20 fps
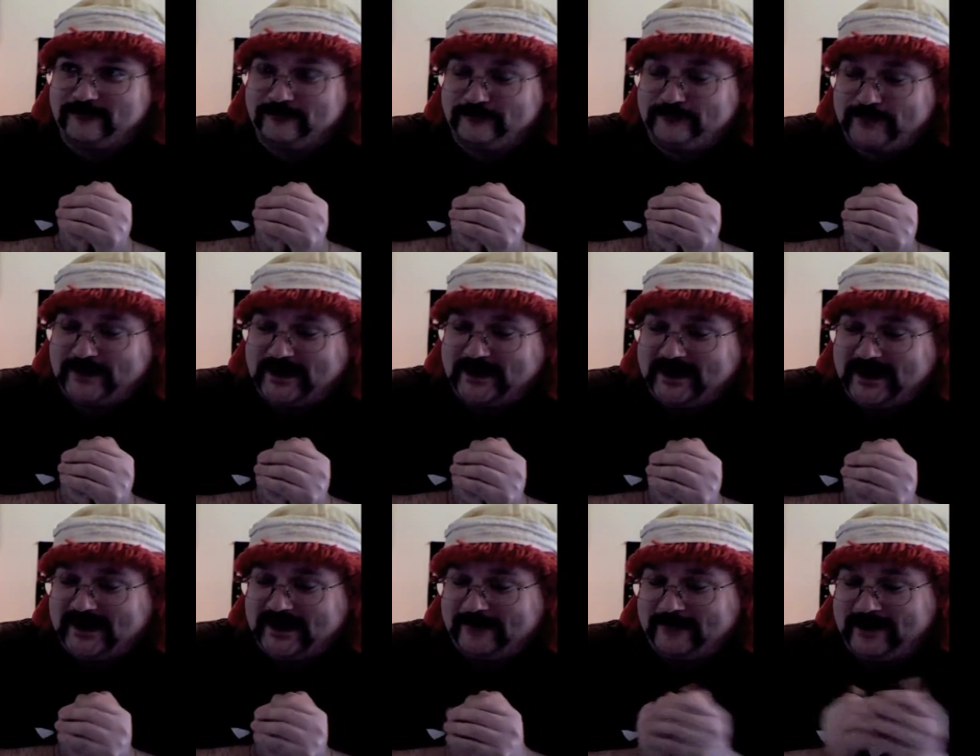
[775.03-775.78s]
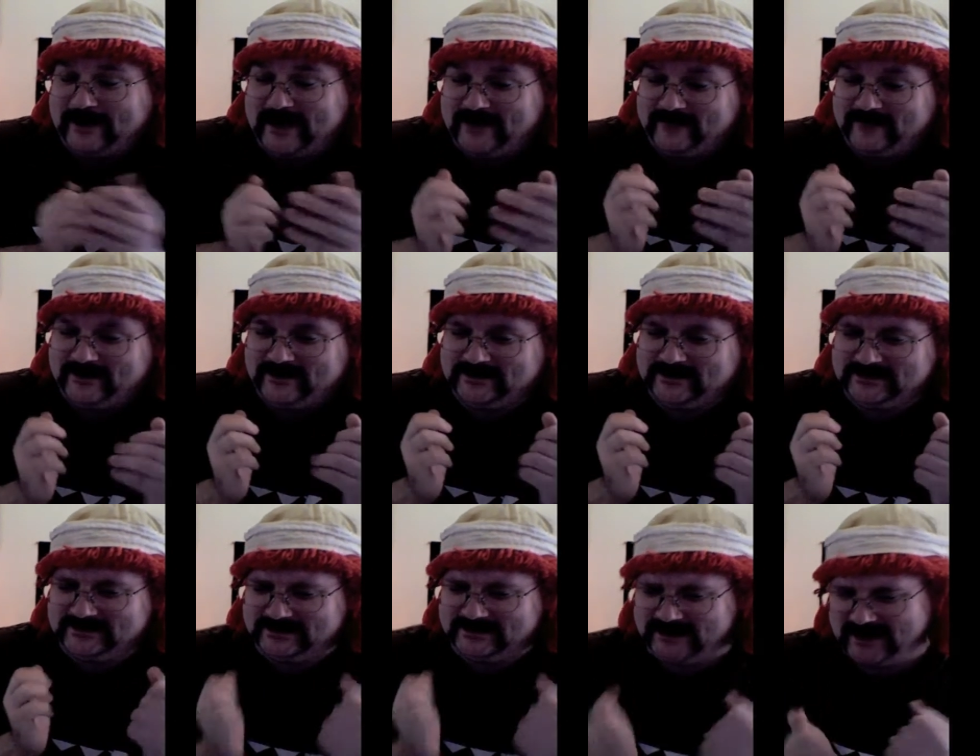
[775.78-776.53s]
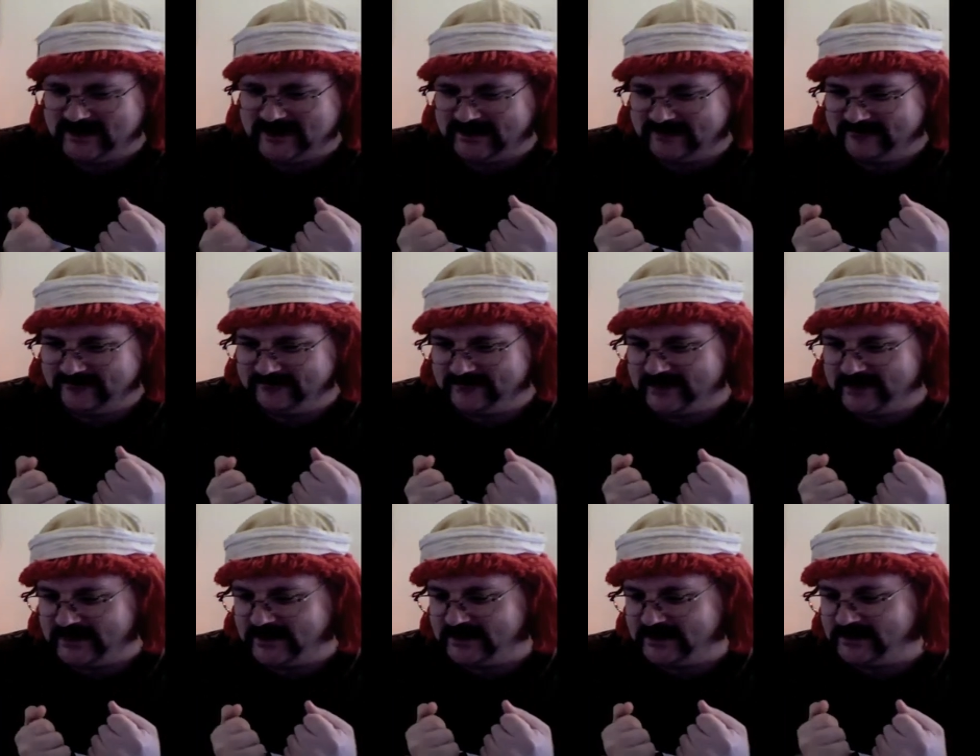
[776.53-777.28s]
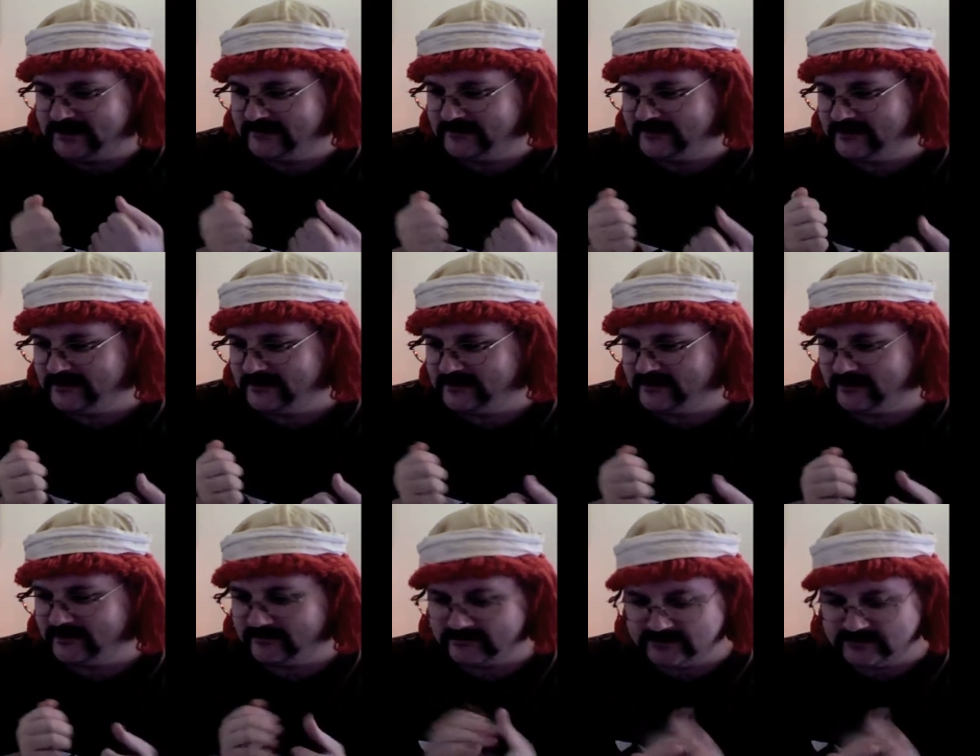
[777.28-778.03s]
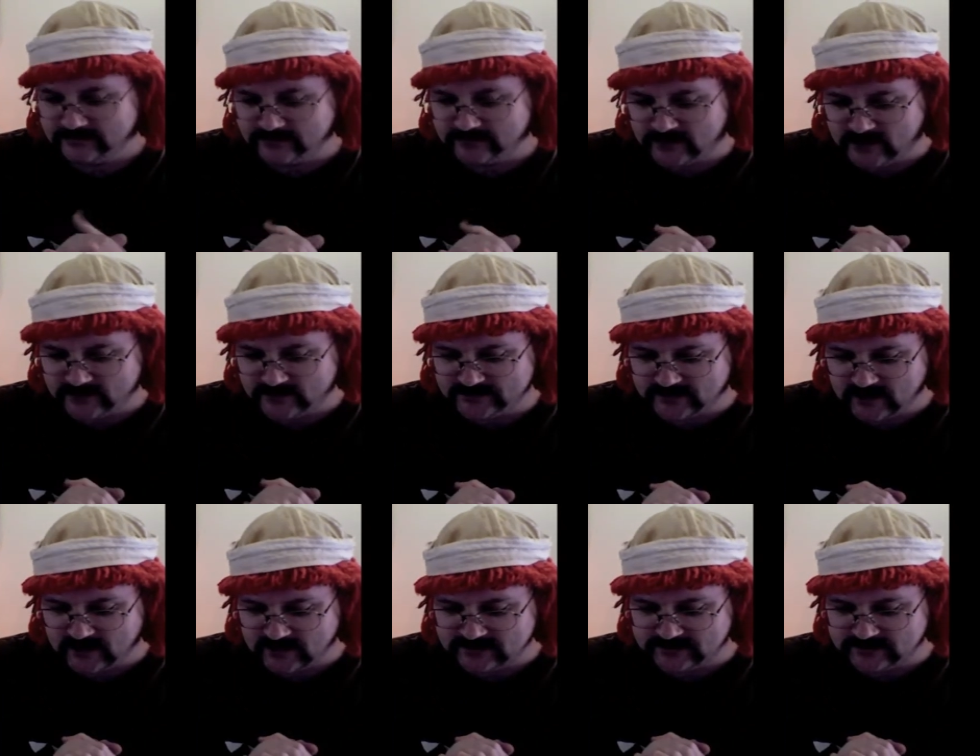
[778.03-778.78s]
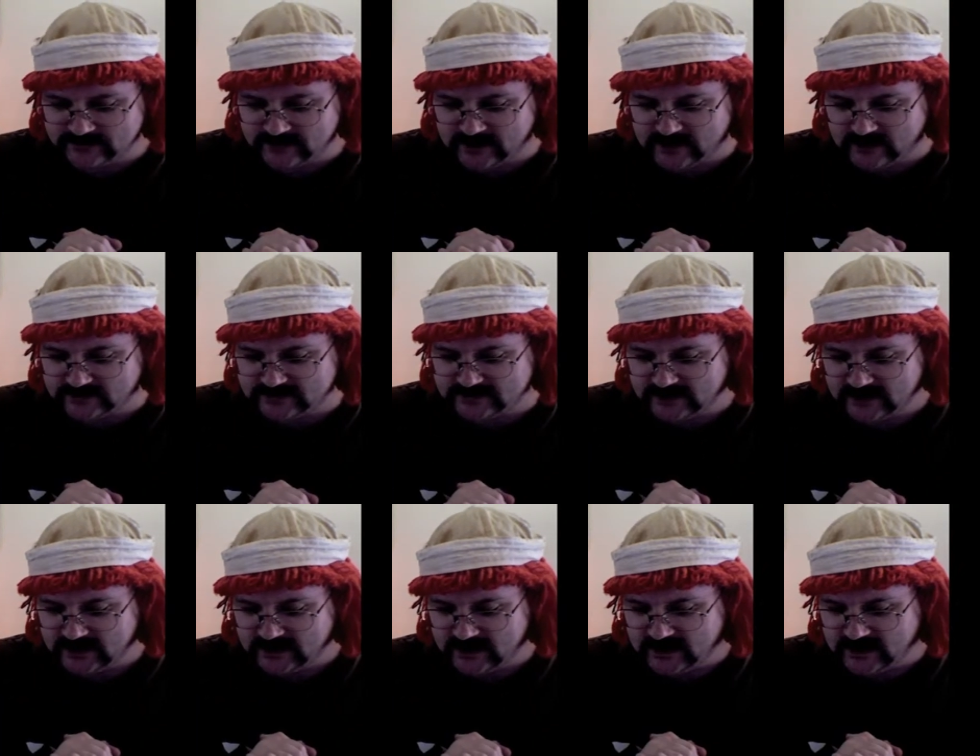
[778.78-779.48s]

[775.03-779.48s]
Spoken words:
Bob, I'm in love, and after Bob talks about